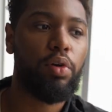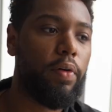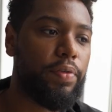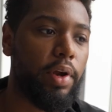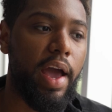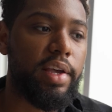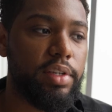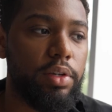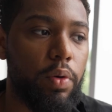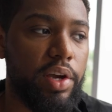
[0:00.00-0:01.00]
So if you're
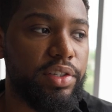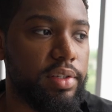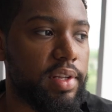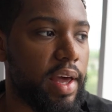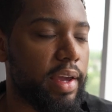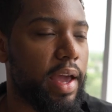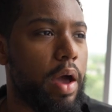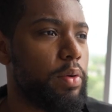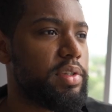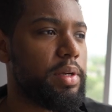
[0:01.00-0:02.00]
asking questions like,
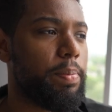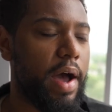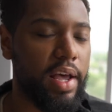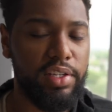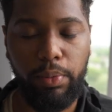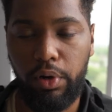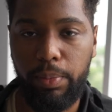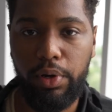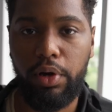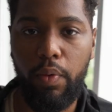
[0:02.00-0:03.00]
how is it possible to
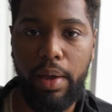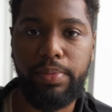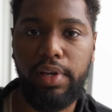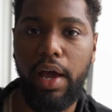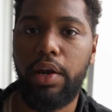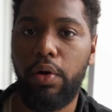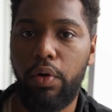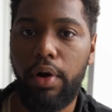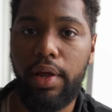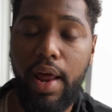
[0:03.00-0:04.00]
build a website
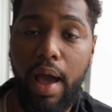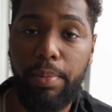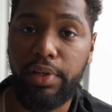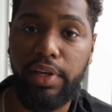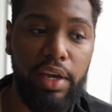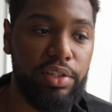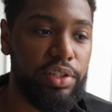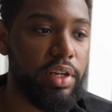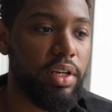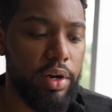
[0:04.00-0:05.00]
or an
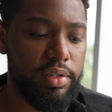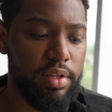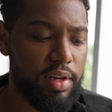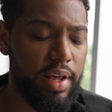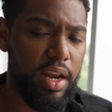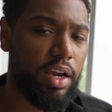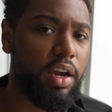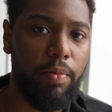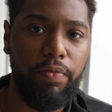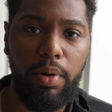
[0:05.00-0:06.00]
application? Where's the data
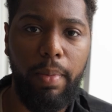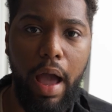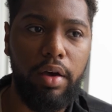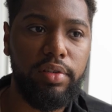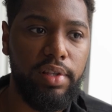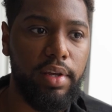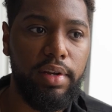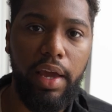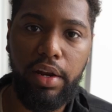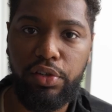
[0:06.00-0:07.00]
come from? How's the
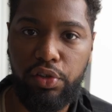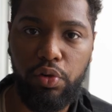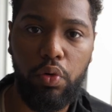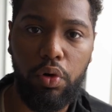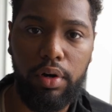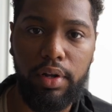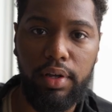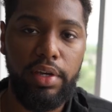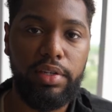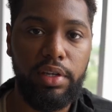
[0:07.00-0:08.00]
data stored?
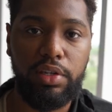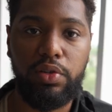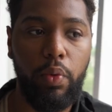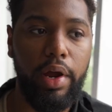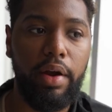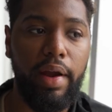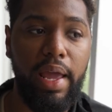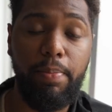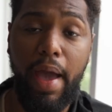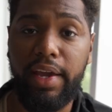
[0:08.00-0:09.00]
This is where
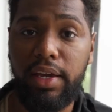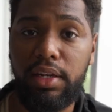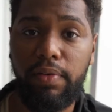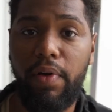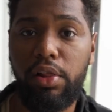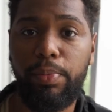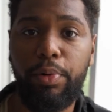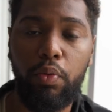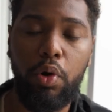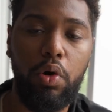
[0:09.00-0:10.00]
a back-end
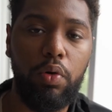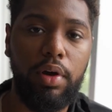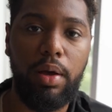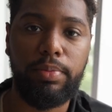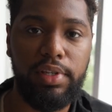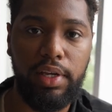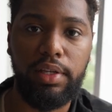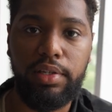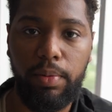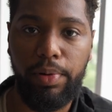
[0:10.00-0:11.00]
developer role comes
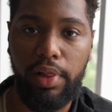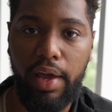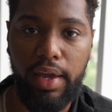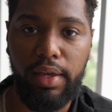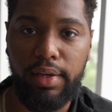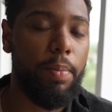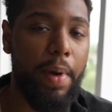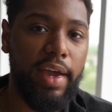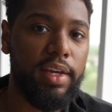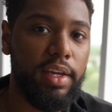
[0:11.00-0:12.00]
into play. The
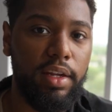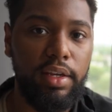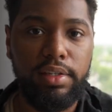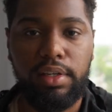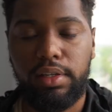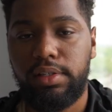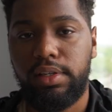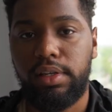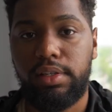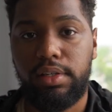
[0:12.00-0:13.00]
back-end
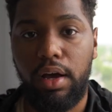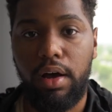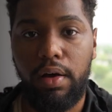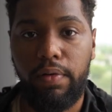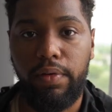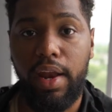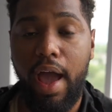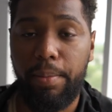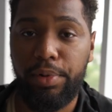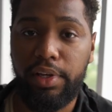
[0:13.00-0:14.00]
consists of an
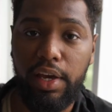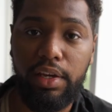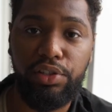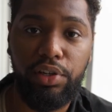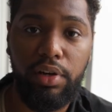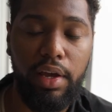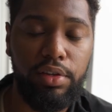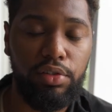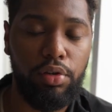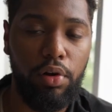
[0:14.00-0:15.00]
application, a
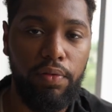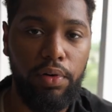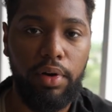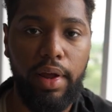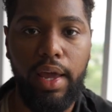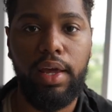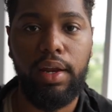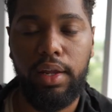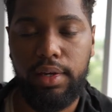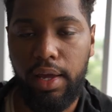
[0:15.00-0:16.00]
server,
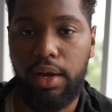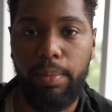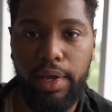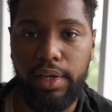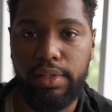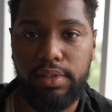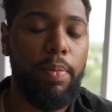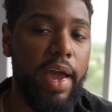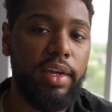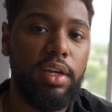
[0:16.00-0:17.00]
and a database. The
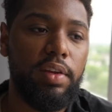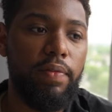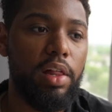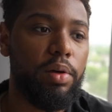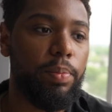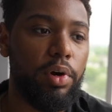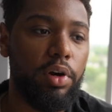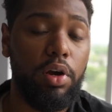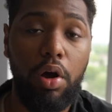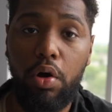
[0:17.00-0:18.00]
back-end
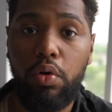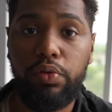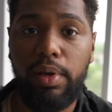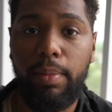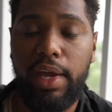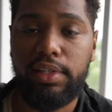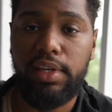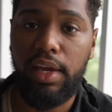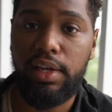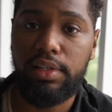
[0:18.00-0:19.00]
developer codes and
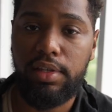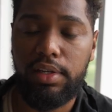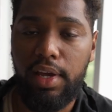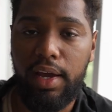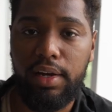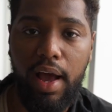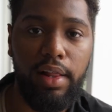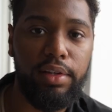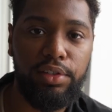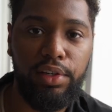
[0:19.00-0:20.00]
maintains the
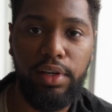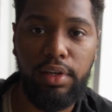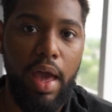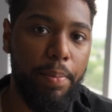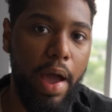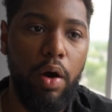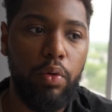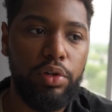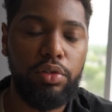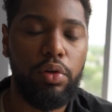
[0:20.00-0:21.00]
technology that
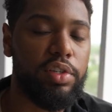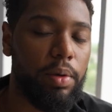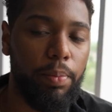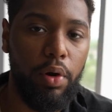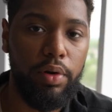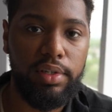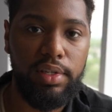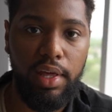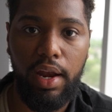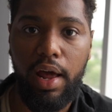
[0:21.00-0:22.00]
powers those
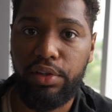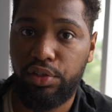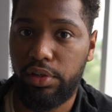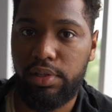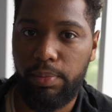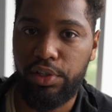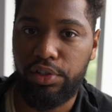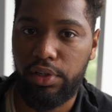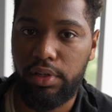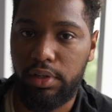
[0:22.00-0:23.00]
components that I just
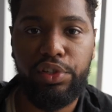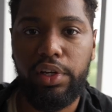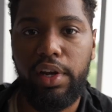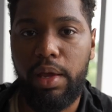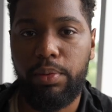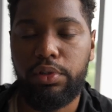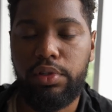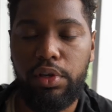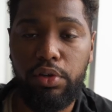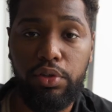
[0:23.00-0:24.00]
mentioned, which
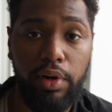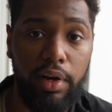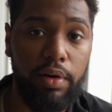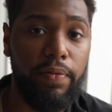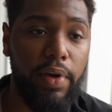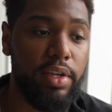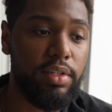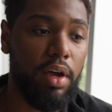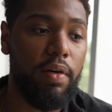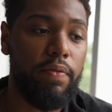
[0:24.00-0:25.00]
enables the user
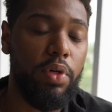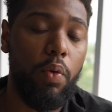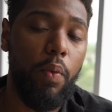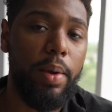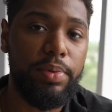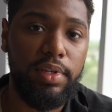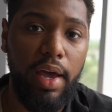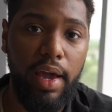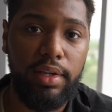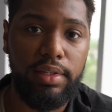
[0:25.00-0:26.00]
interface of the
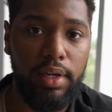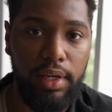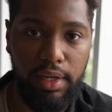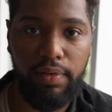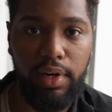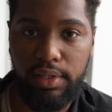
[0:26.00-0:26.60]
website to even